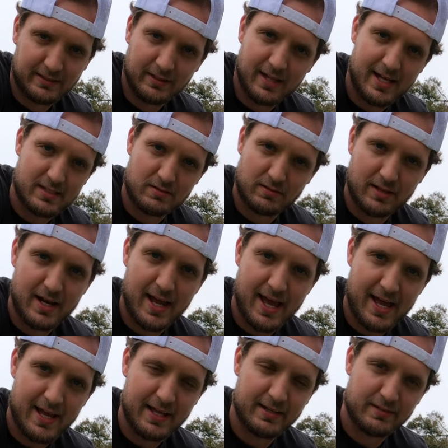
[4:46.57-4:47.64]
The last one that I
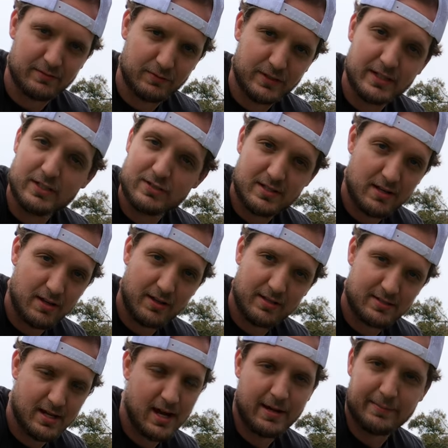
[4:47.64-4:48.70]
had, we used it all the
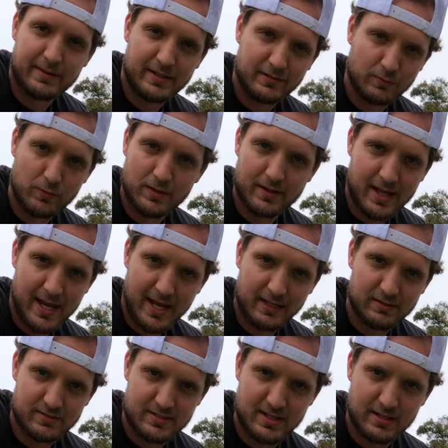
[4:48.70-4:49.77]
time and one of the
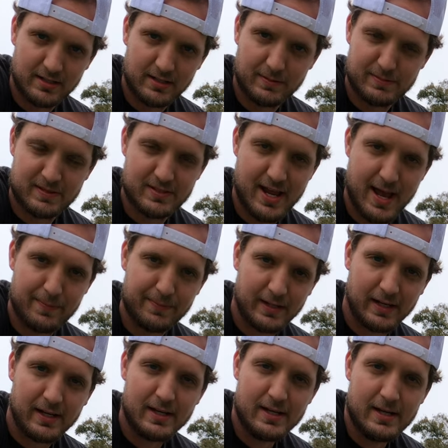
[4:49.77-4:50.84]
handles did end up
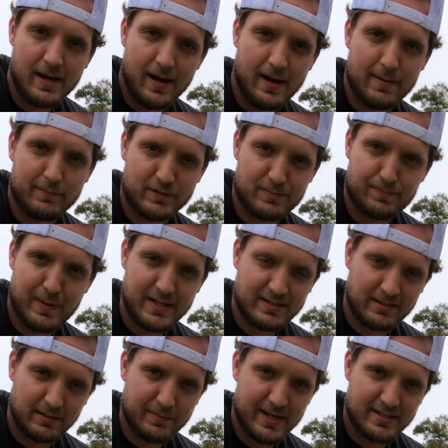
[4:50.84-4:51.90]
snapping, which
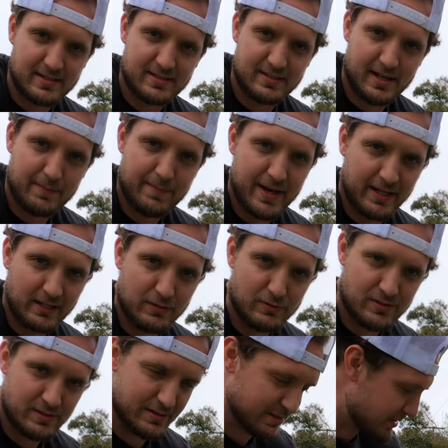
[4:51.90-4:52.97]
basically makes the sandbag
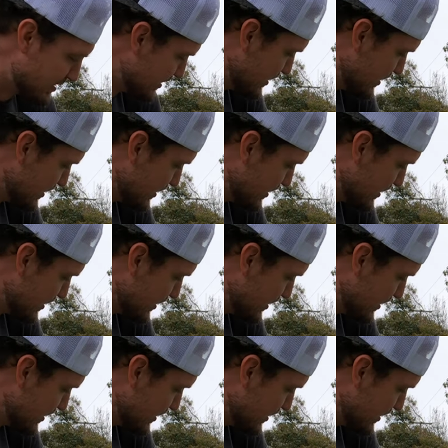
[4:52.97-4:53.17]
useless.